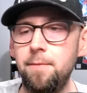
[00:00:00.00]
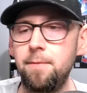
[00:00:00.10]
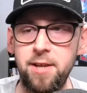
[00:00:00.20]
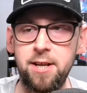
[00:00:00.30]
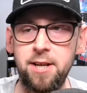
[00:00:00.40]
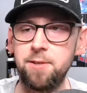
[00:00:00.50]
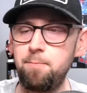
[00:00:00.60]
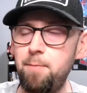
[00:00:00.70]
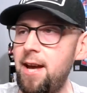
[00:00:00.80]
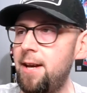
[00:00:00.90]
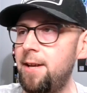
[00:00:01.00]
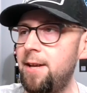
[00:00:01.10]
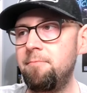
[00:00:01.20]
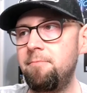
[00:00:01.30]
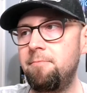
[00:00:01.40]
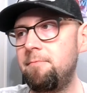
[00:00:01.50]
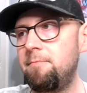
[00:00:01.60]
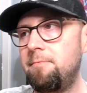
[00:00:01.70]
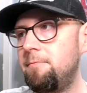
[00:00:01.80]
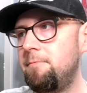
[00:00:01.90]
There's been
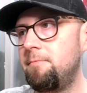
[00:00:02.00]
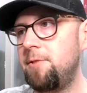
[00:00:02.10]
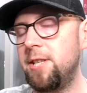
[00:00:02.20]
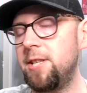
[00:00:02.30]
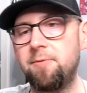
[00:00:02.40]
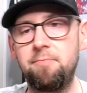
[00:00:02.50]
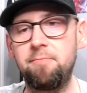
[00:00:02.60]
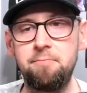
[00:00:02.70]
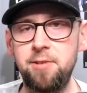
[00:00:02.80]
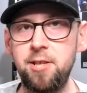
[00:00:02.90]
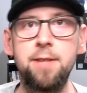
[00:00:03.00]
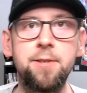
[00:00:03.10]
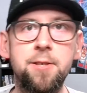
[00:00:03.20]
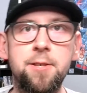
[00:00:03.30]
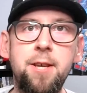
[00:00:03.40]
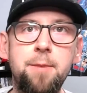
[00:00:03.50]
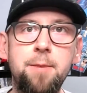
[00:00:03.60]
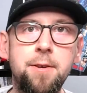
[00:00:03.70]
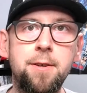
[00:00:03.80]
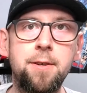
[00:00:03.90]
just tons of
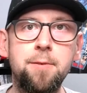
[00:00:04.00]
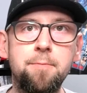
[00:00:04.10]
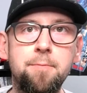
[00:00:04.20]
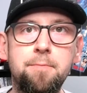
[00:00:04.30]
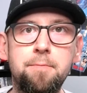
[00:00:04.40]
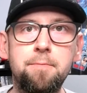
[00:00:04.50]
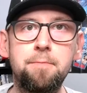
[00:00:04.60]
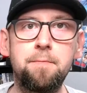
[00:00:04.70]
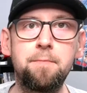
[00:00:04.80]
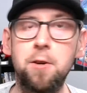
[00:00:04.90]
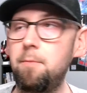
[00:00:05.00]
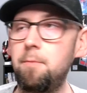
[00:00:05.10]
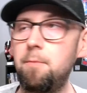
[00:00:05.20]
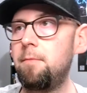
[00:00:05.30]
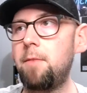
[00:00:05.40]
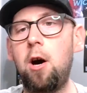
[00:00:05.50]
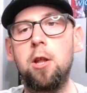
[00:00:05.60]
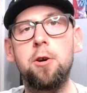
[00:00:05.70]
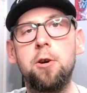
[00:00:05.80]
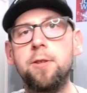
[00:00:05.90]
people from
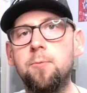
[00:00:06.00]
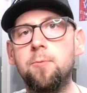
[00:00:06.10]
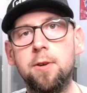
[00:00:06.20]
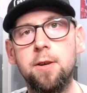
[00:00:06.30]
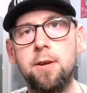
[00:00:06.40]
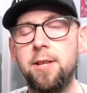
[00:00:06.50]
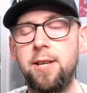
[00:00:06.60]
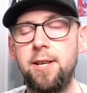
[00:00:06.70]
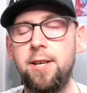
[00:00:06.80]
all over the world,